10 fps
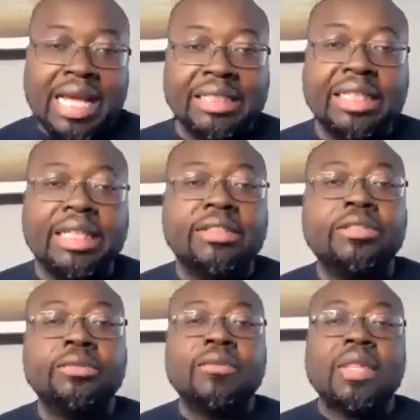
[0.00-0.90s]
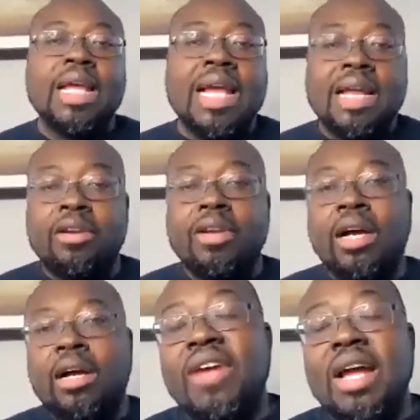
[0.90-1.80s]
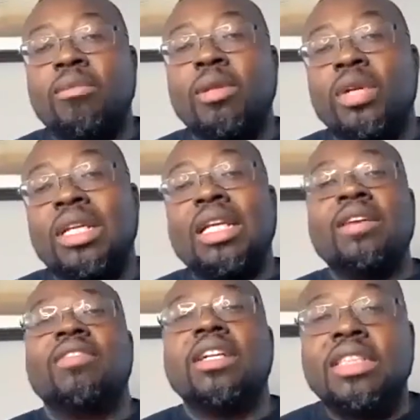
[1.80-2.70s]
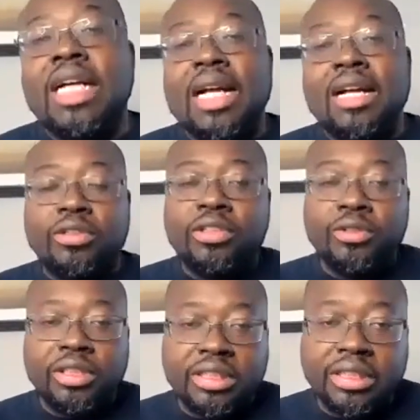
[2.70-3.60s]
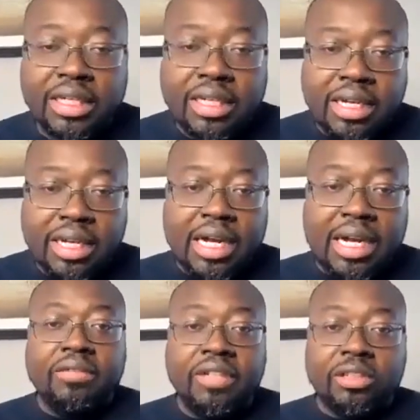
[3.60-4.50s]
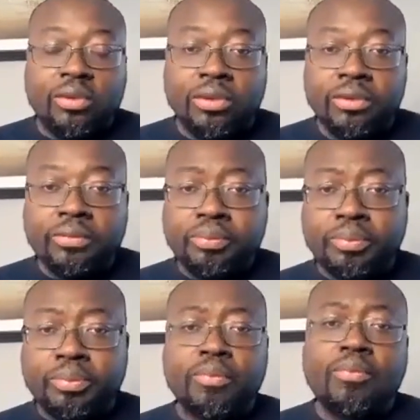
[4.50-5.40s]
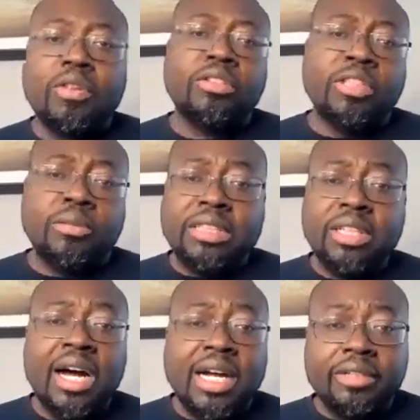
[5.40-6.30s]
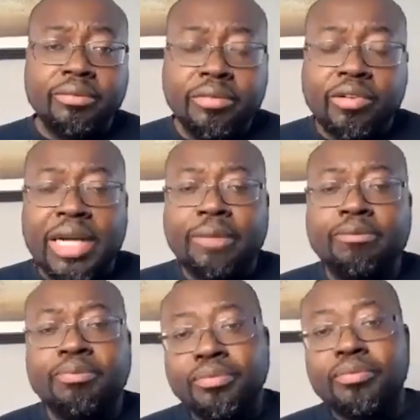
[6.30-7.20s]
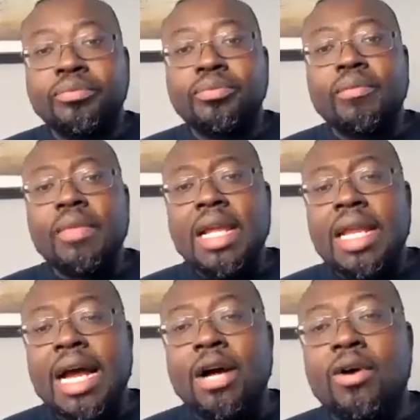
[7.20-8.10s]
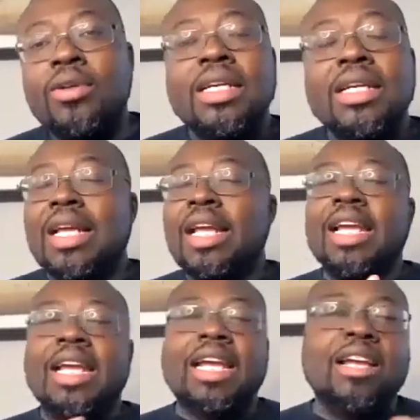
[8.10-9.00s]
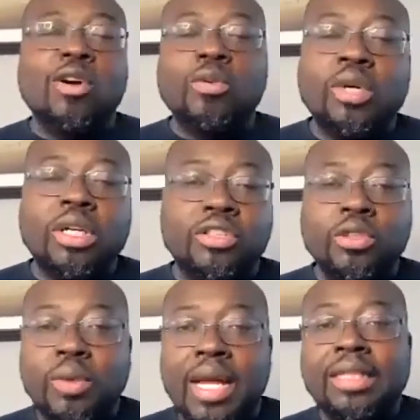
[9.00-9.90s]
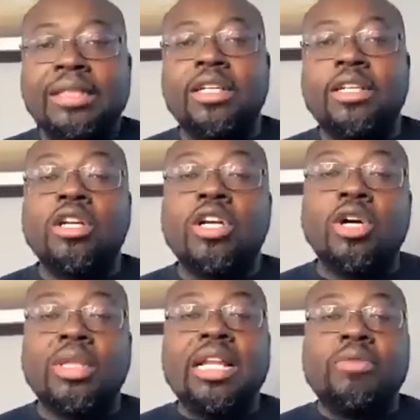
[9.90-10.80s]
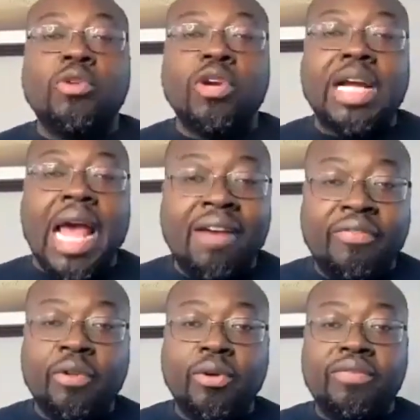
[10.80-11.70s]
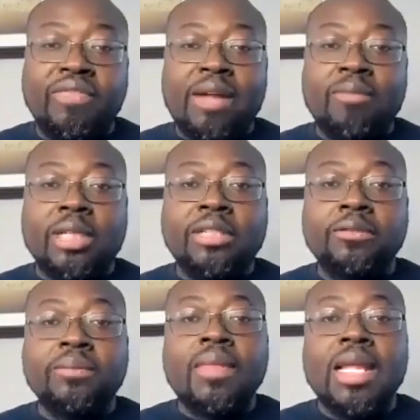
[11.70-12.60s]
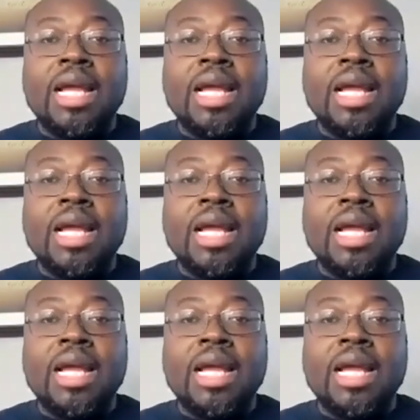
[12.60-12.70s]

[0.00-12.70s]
and access, and a family would give their child to this individual to be taught, right? Now, it, it could go one of two ways. It could go that we're an affluent family